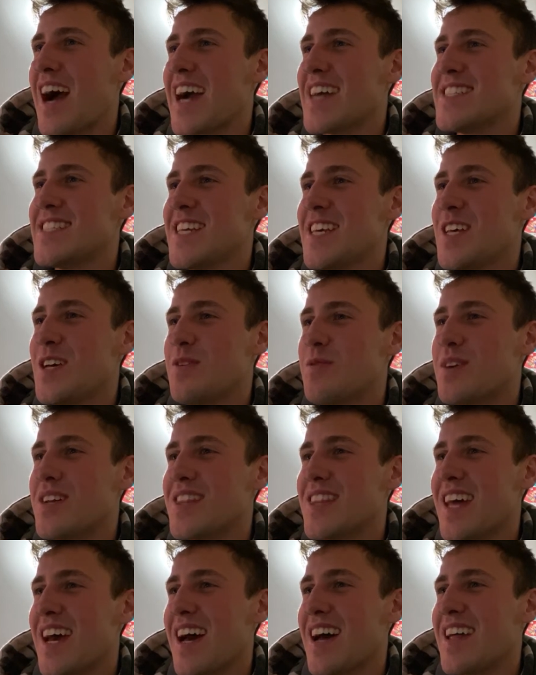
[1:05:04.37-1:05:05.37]
I see you with
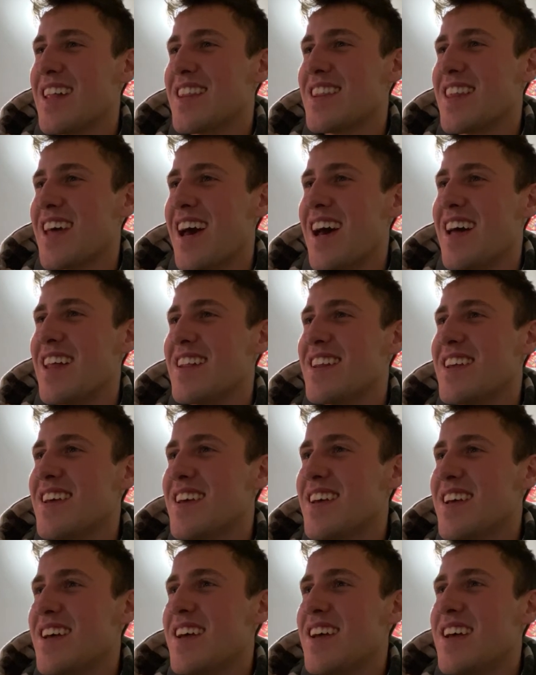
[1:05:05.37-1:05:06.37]
that that
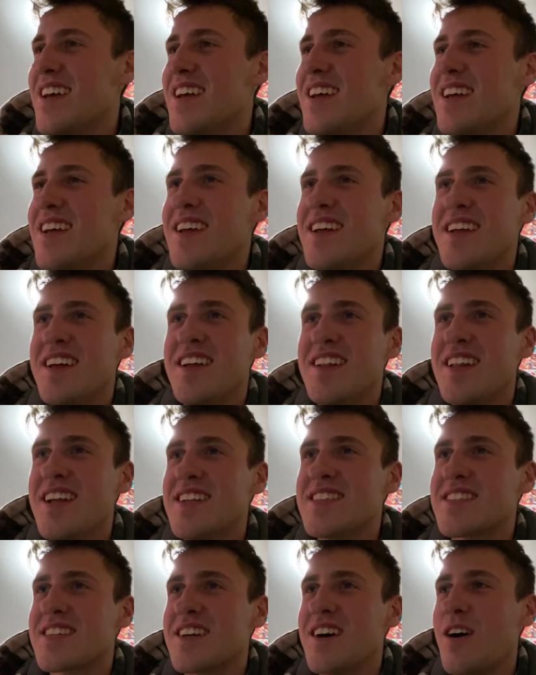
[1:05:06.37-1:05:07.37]

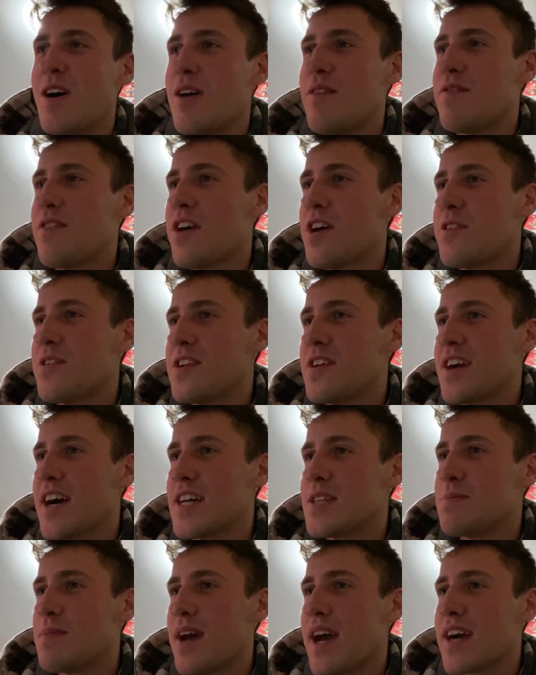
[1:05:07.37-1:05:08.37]
Let's go. I'm following you
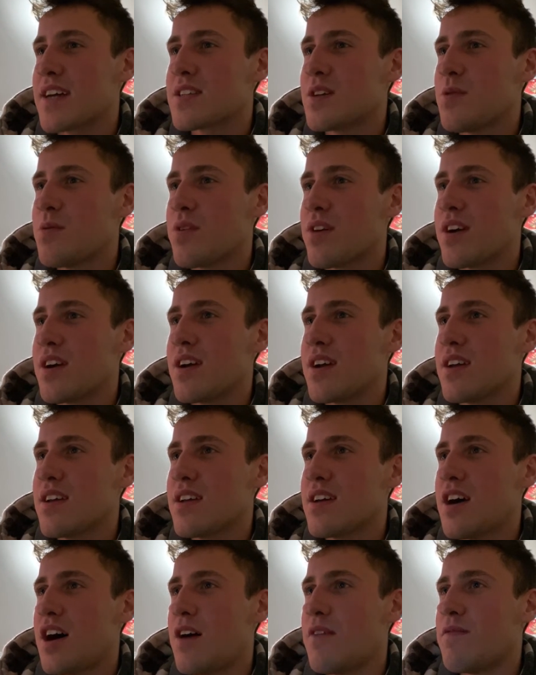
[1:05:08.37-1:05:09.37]
guys back. Don't worry.
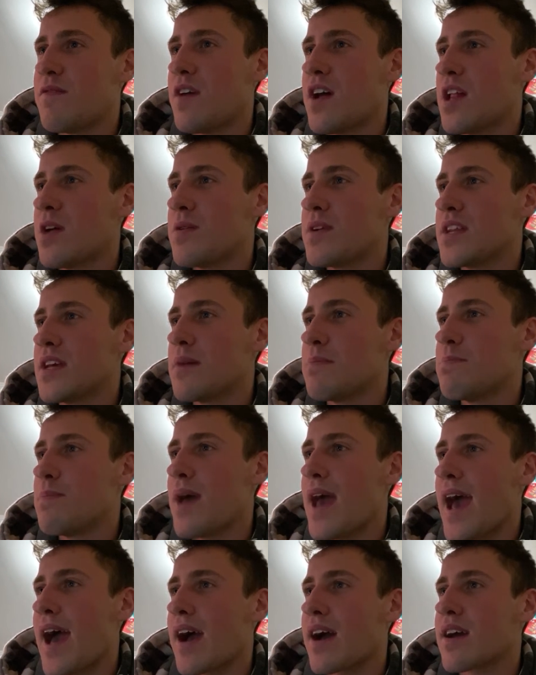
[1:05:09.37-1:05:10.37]
I'm following you
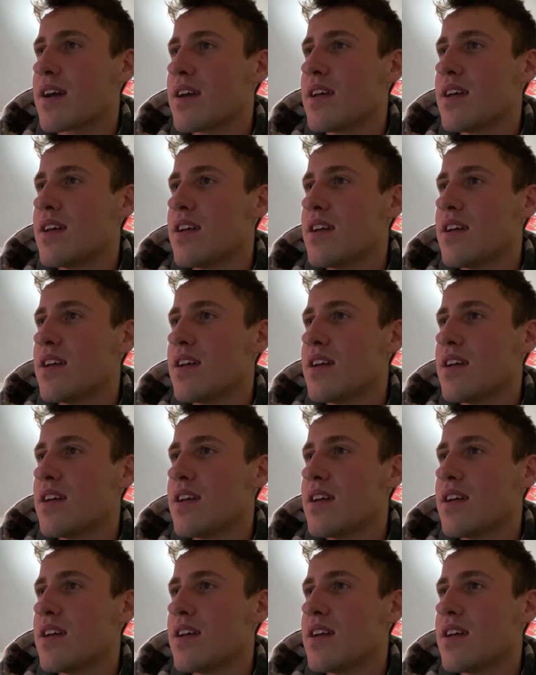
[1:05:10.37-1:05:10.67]
back.